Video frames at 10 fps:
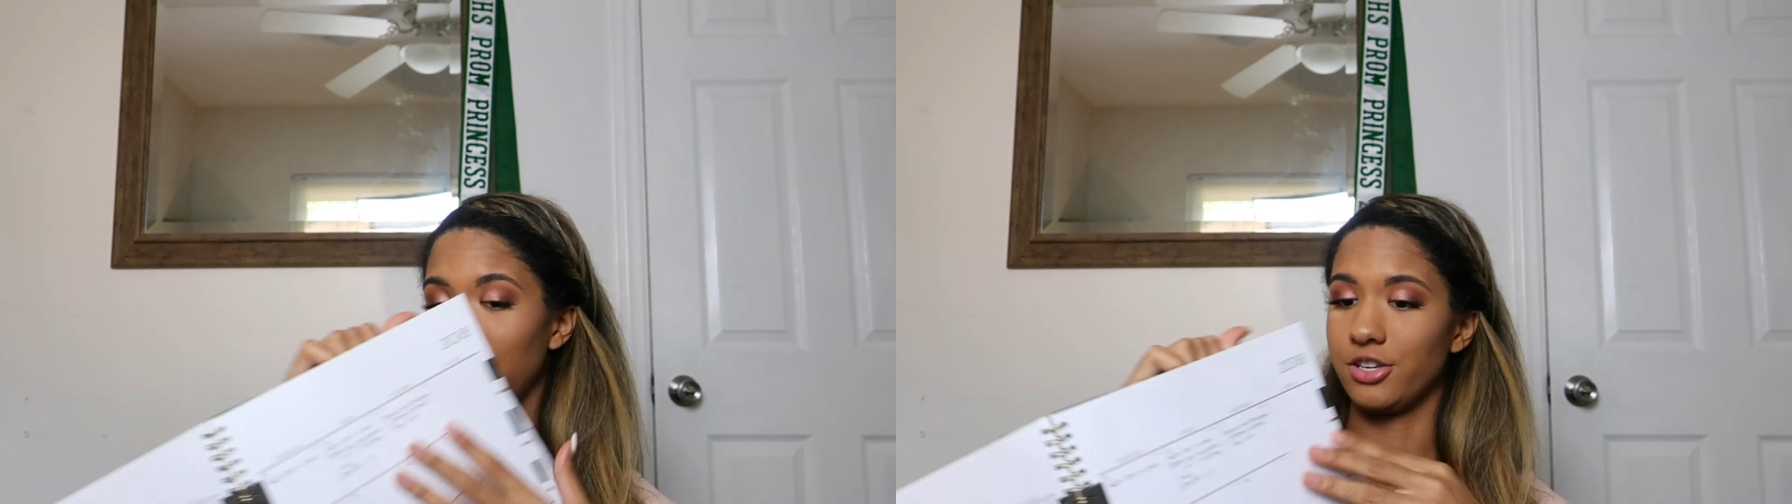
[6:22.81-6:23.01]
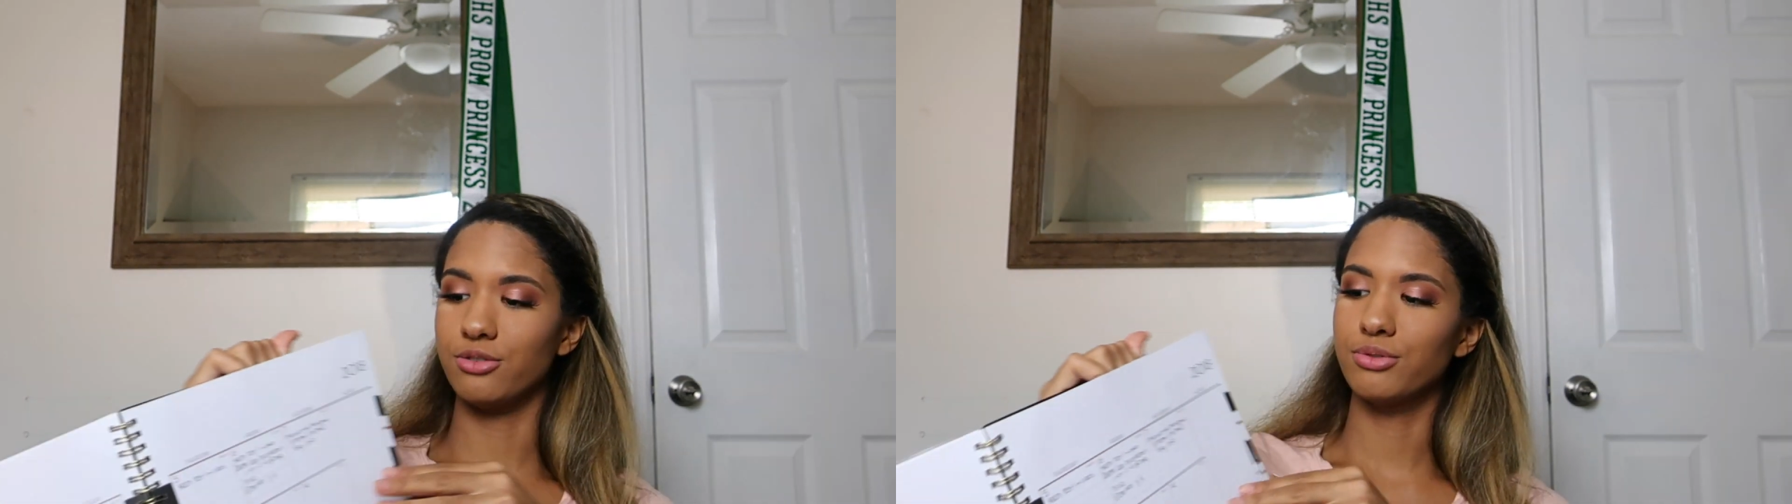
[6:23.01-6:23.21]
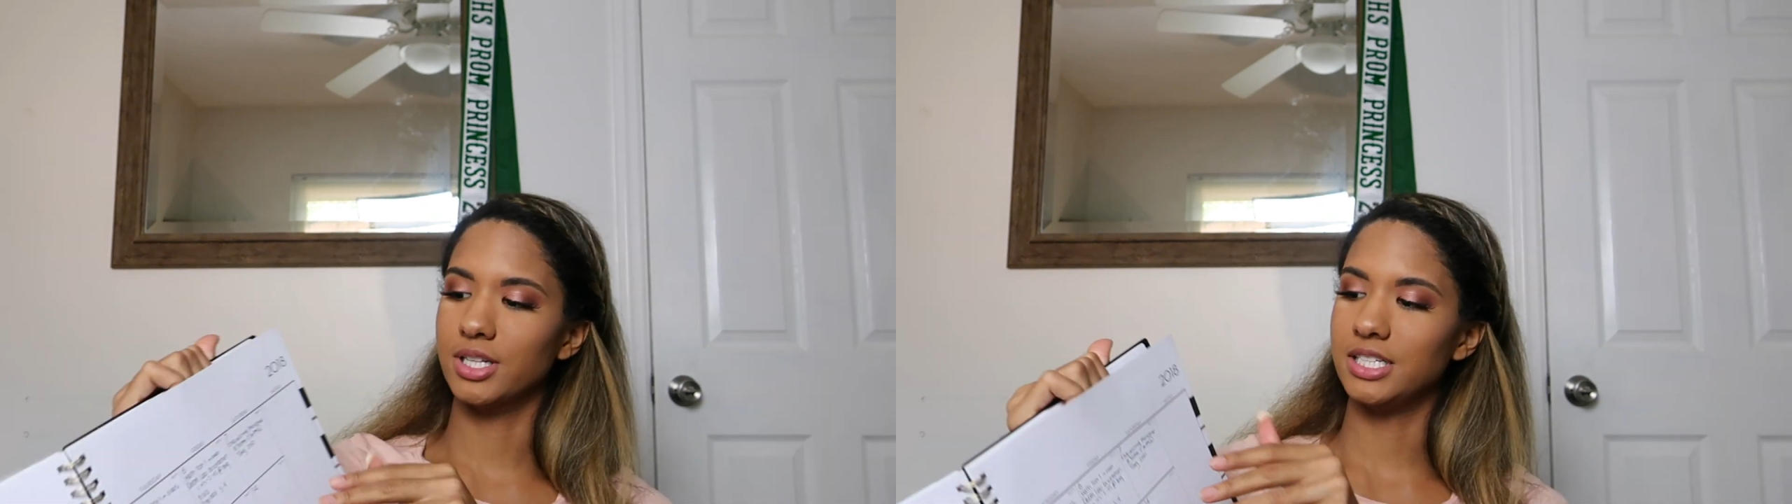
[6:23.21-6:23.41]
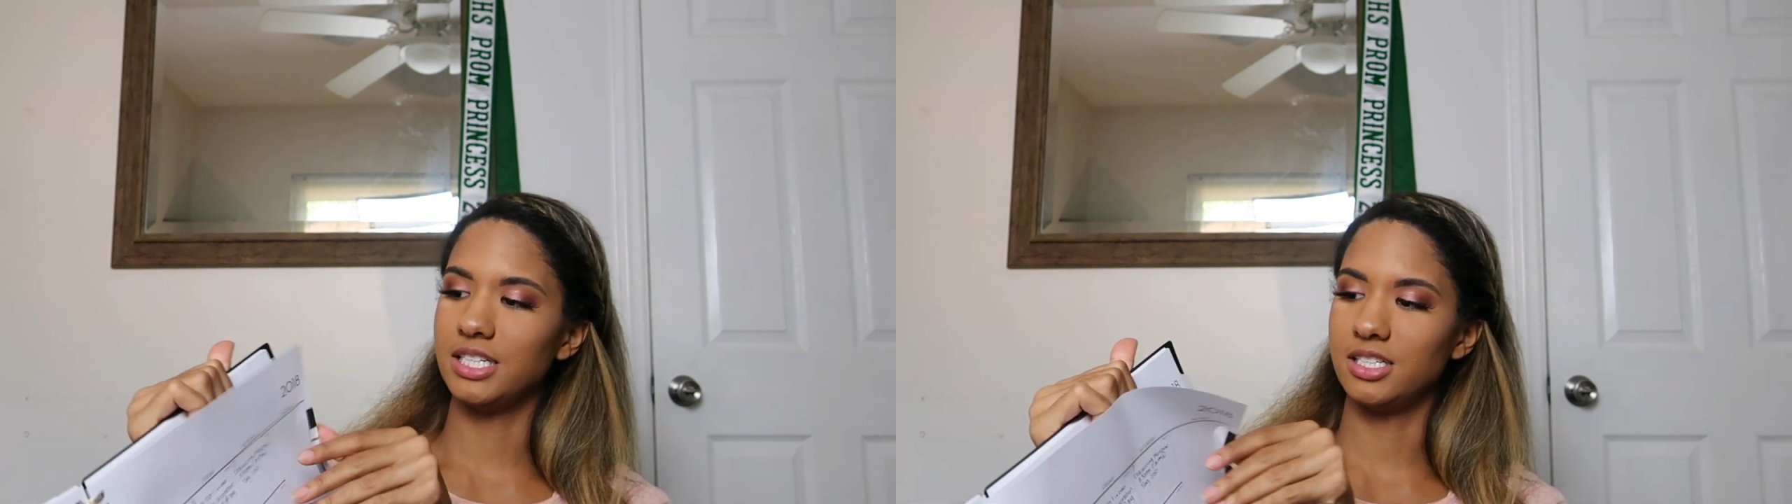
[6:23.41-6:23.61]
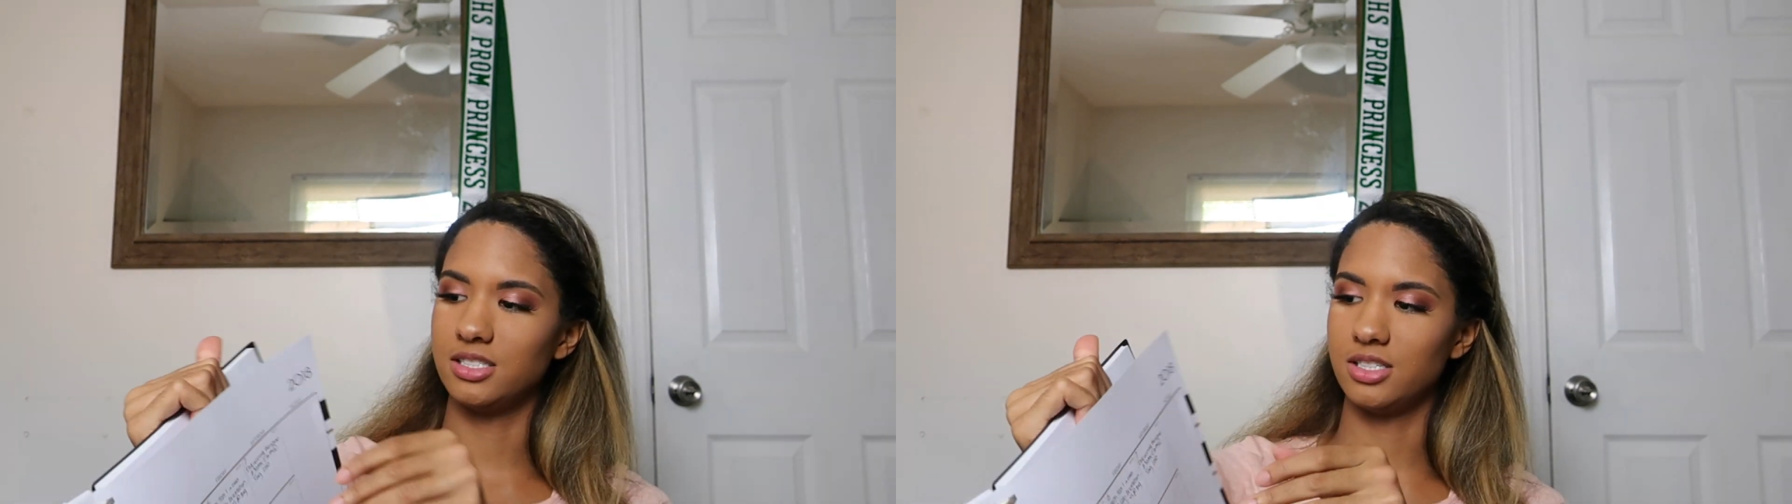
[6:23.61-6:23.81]
Like you really
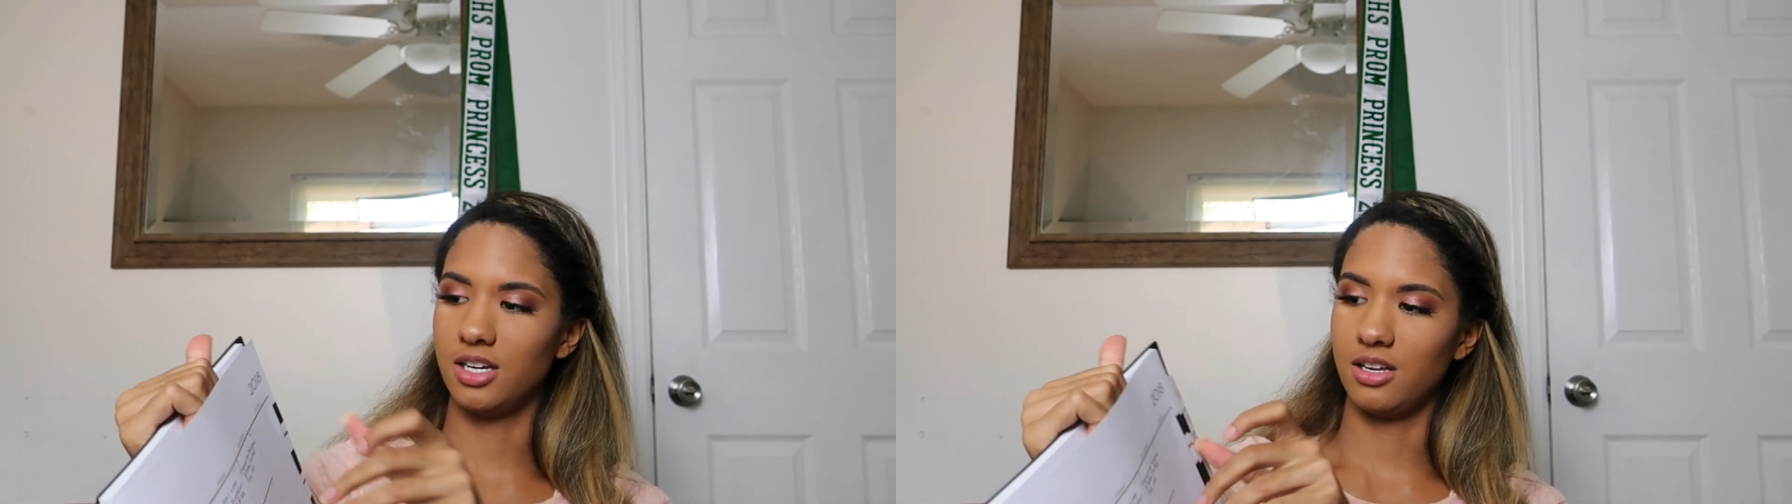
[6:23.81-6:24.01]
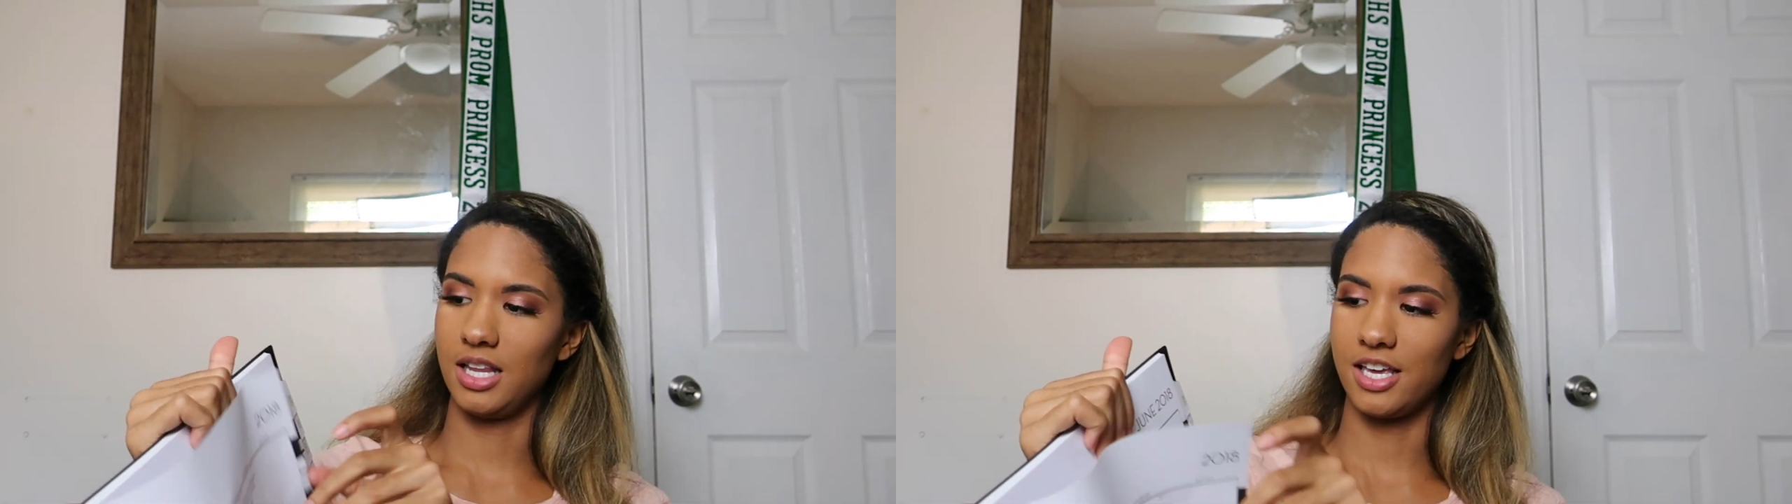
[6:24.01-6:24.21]
need to,